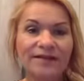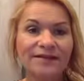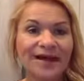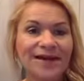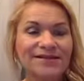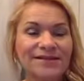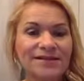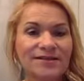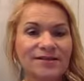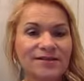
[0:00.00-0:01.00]
The last
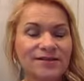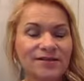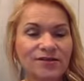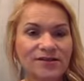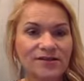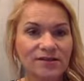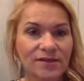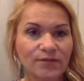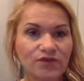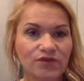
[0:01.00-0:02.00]
thing to consider is the
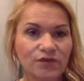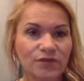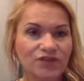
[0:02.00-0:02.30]
temperature at